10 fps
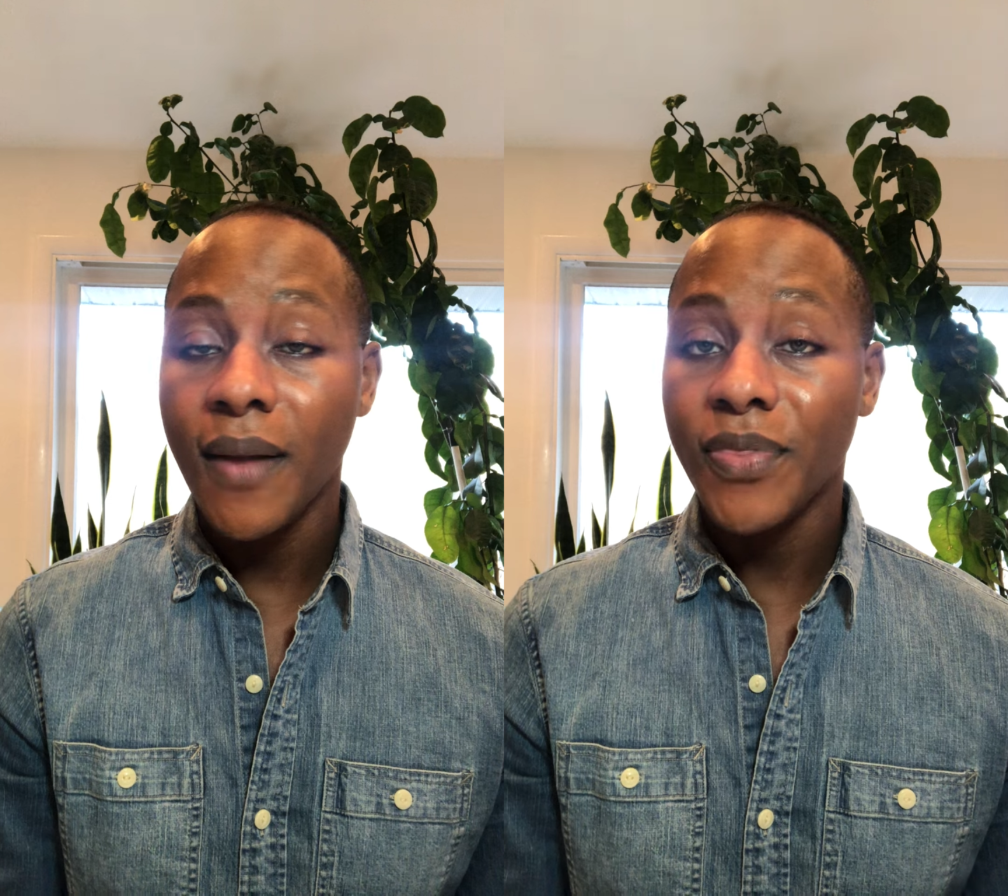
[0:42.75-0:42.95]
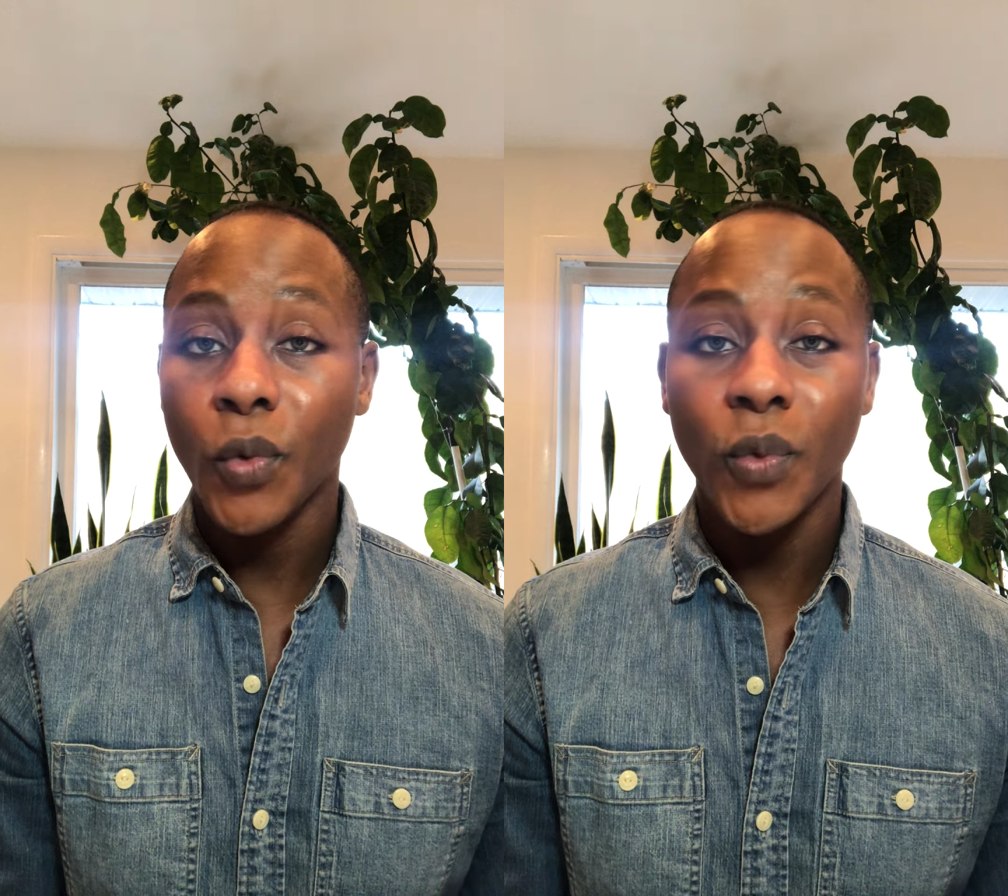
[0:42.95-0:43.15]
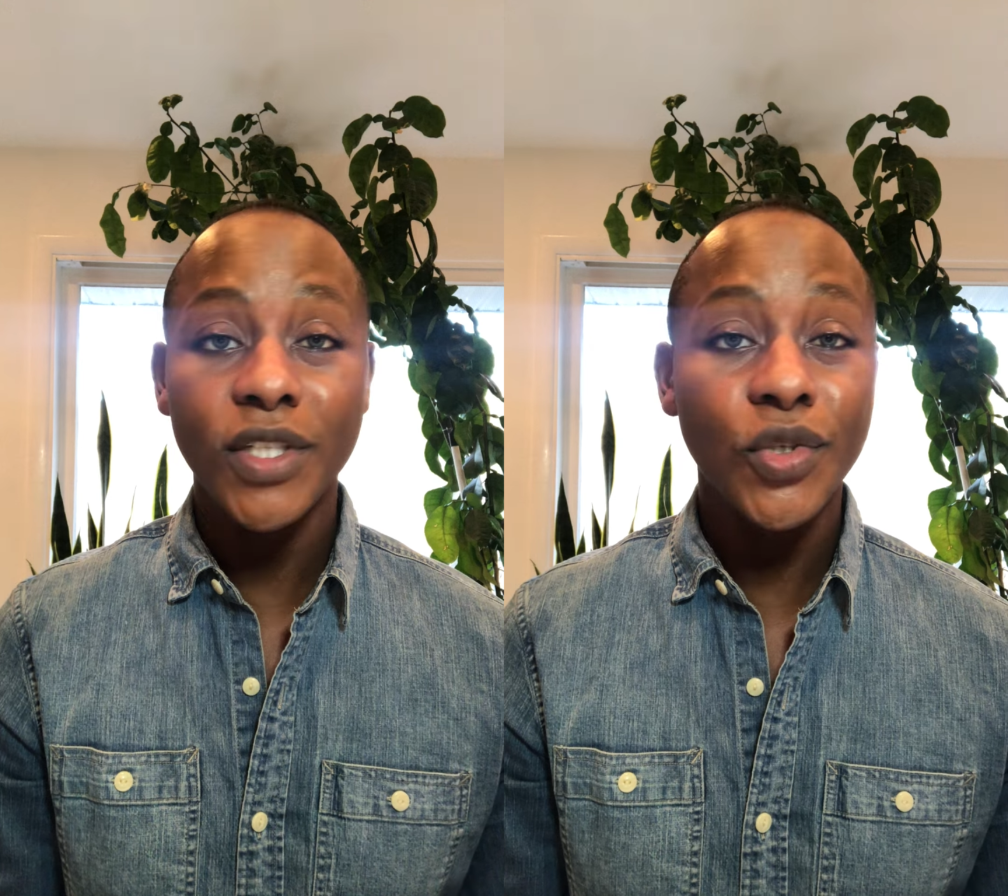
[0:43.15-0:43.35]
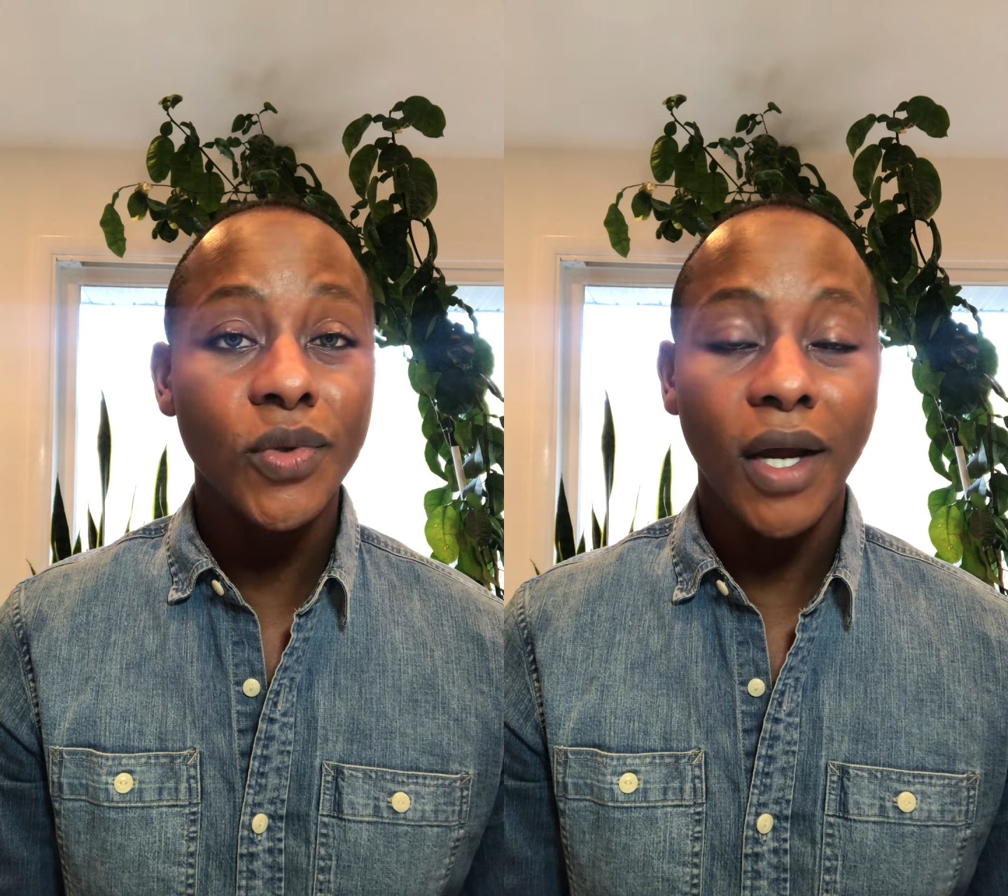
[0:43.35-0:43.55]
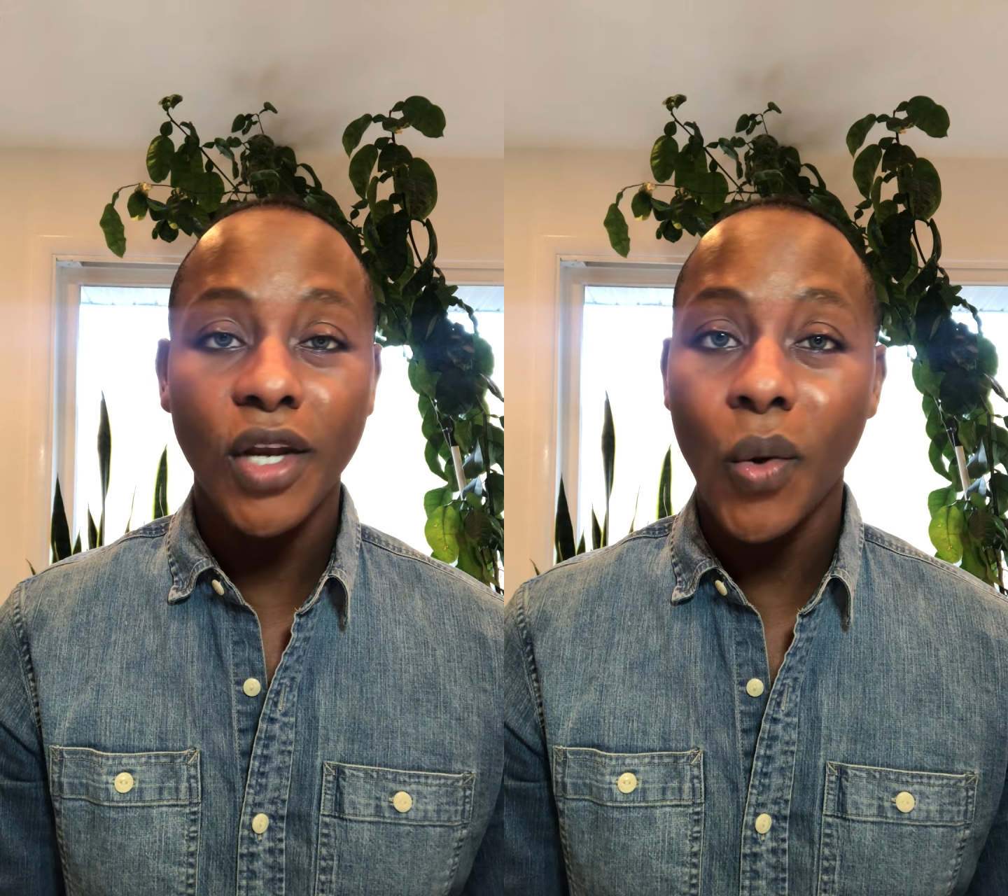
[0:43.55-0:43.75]
that we do
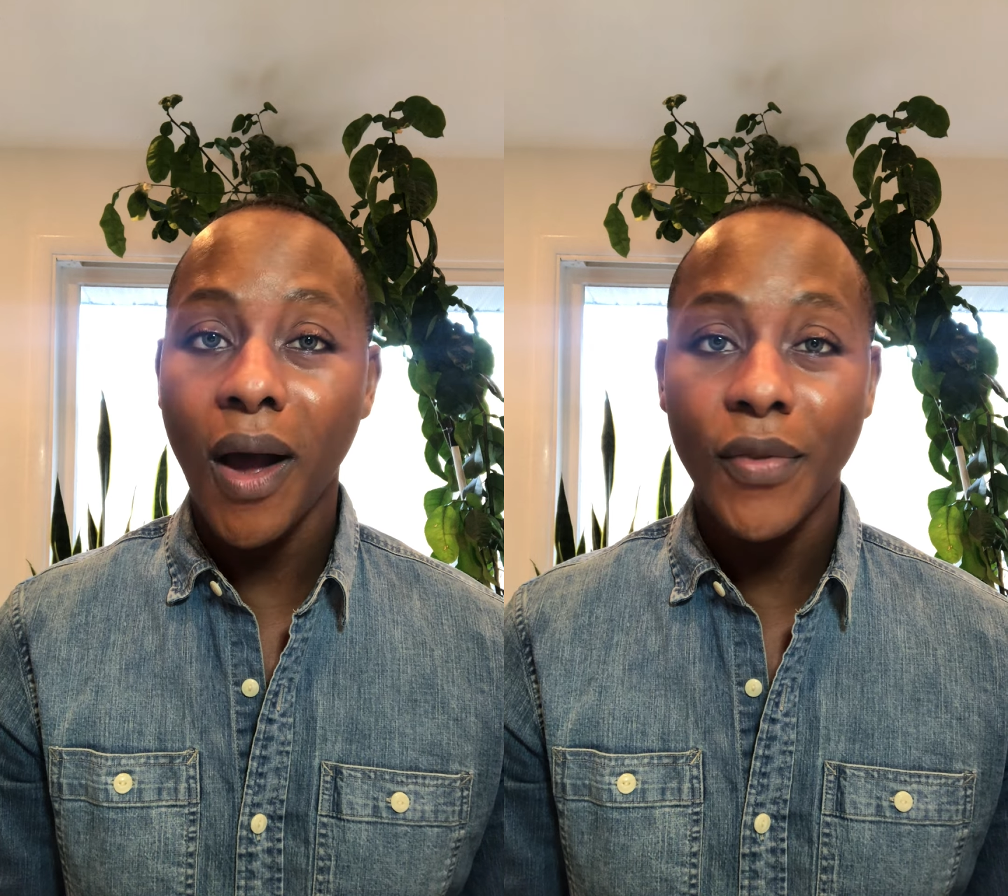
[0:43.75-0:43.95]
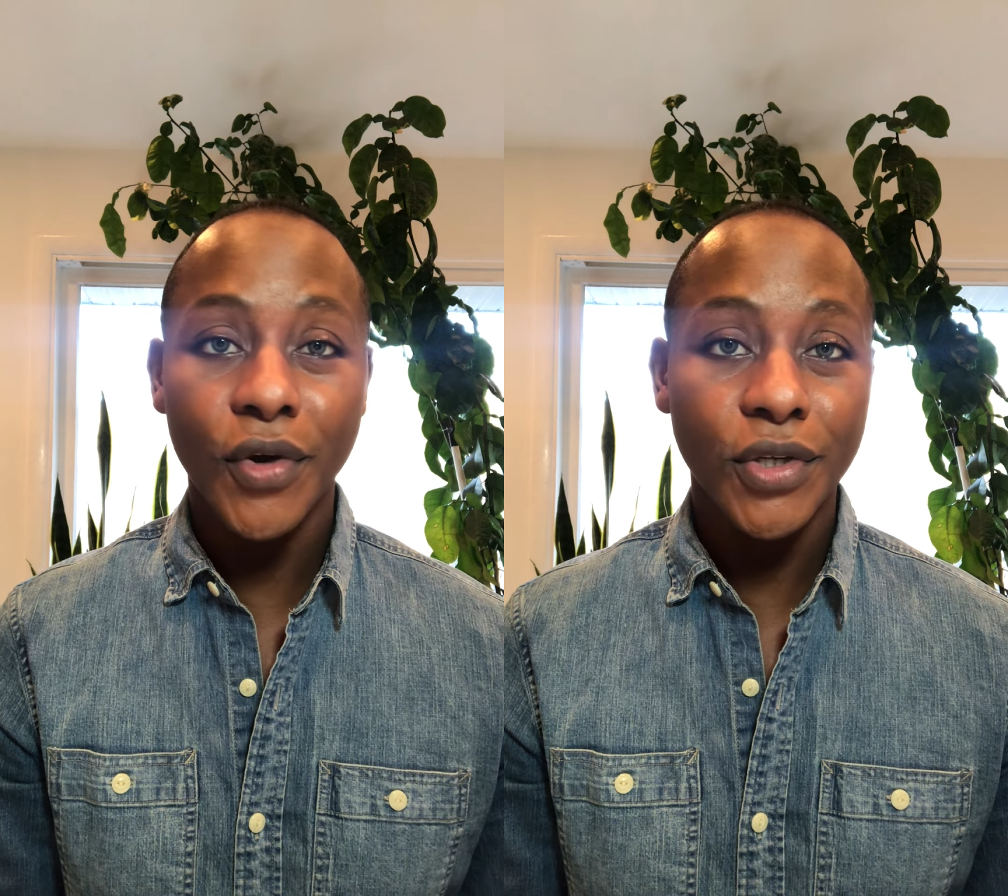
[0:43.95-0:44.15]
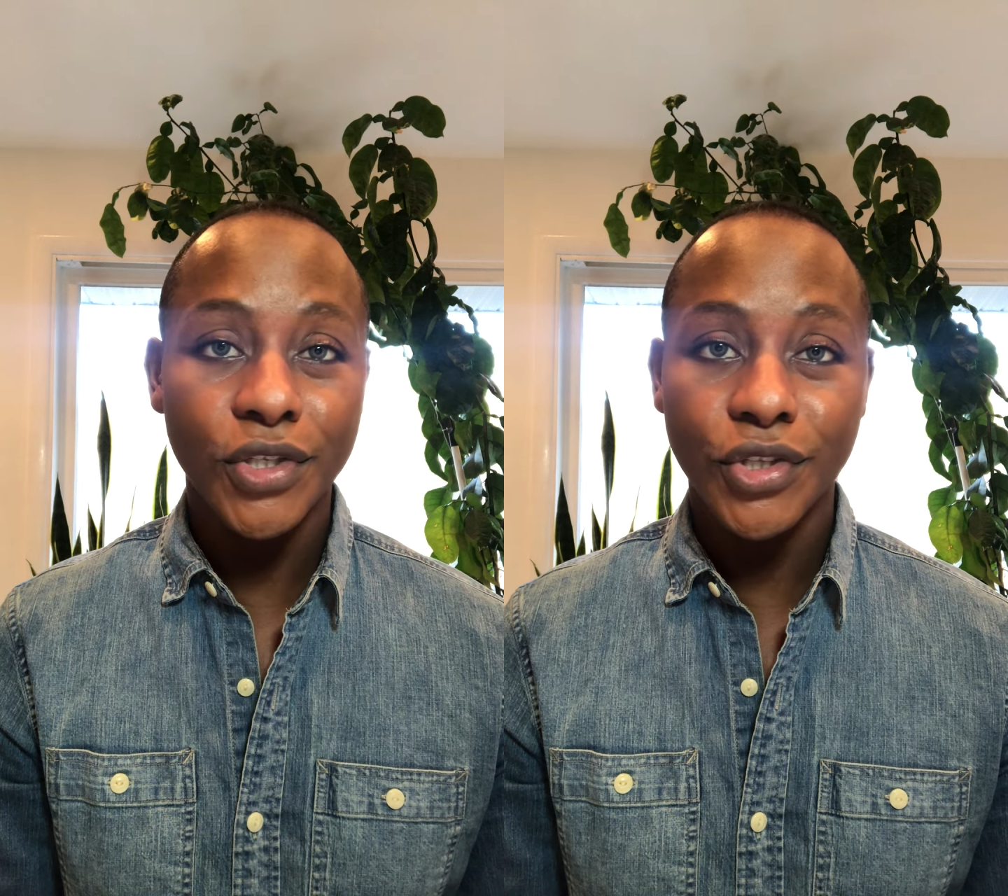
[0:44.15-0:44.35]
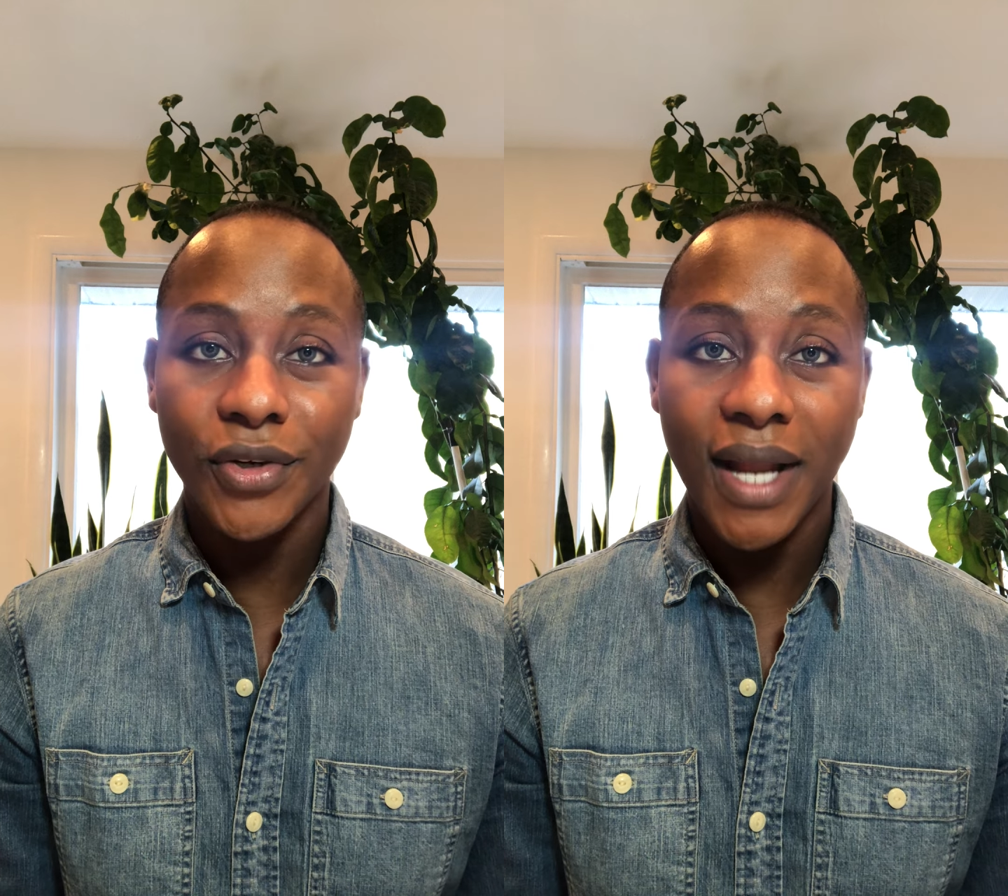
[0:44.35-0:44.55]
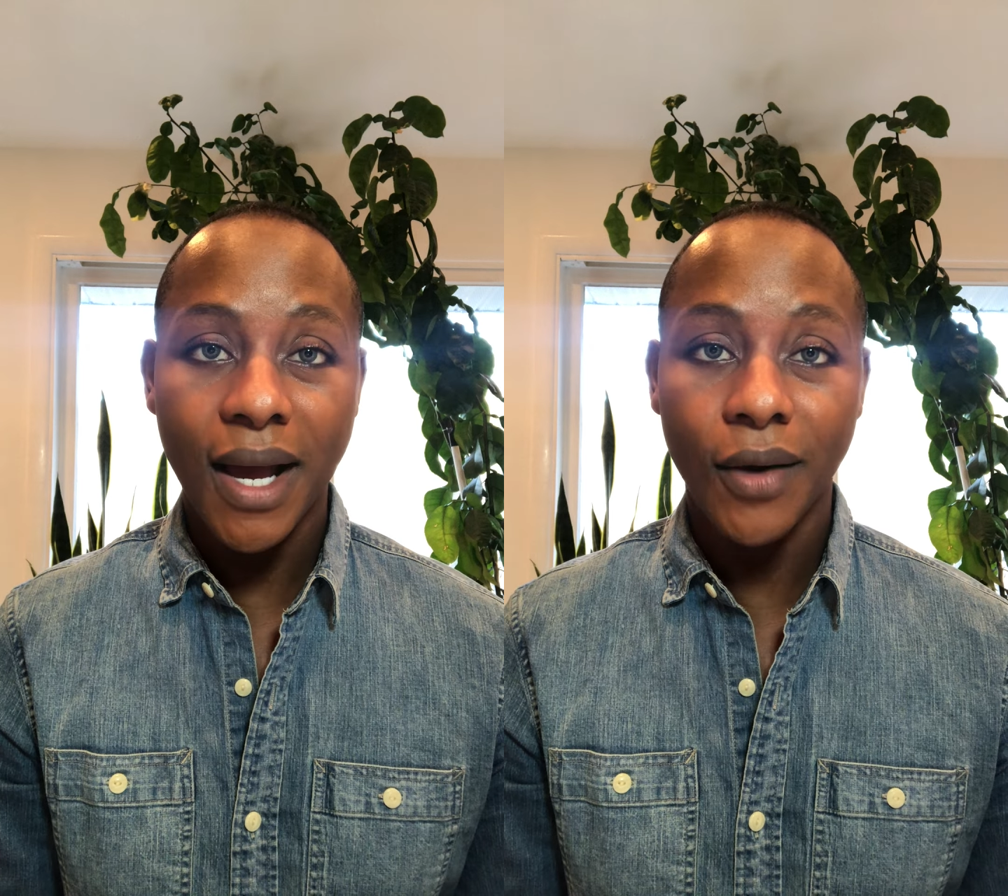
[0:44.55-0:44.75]
not know how they're going to
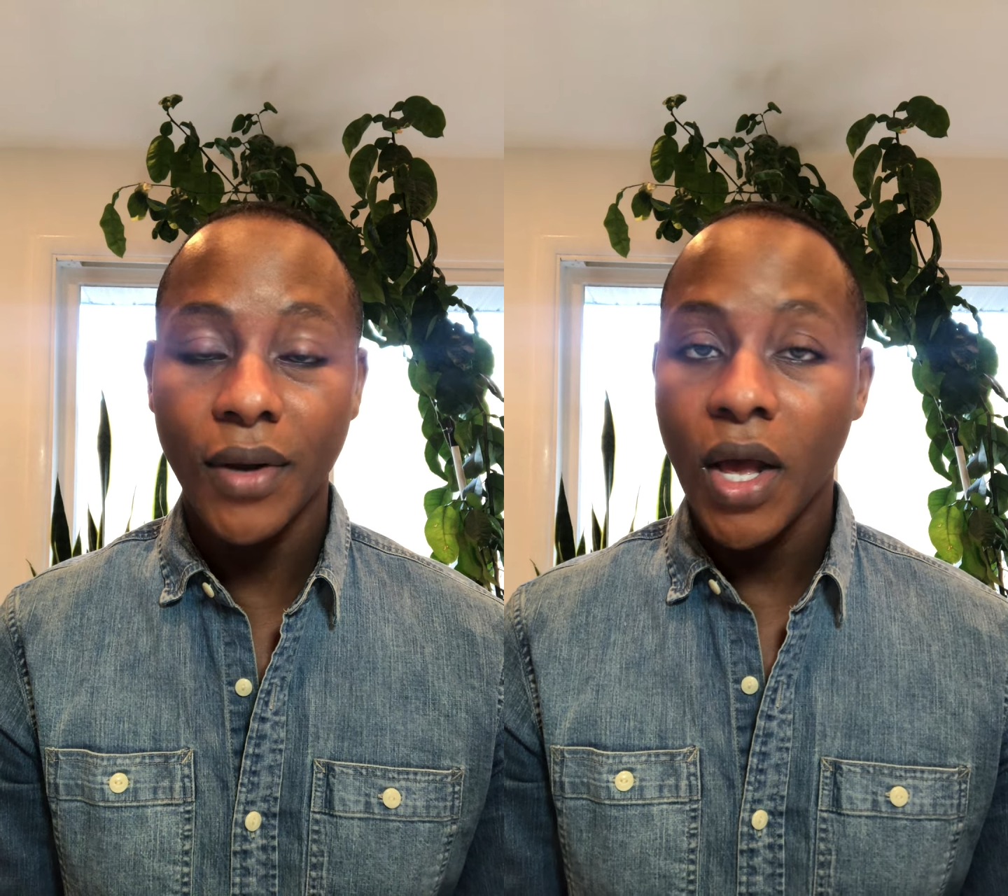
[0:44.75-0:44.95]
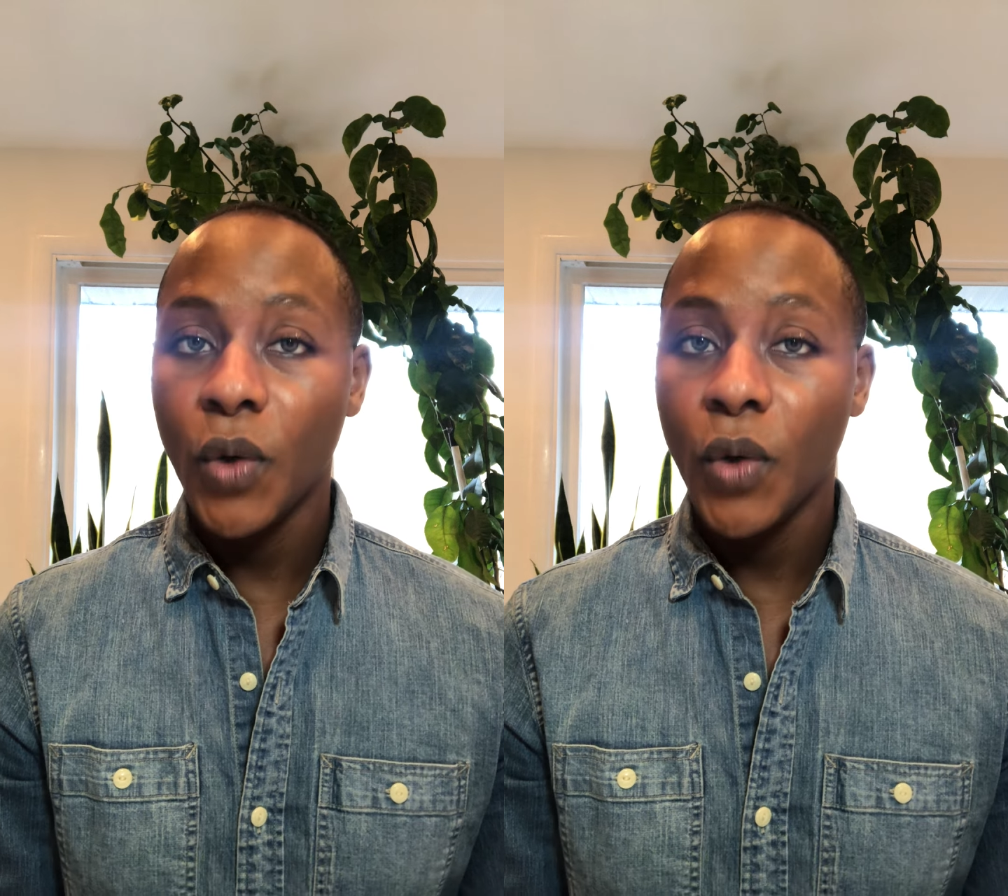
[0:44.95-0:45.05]
turn out.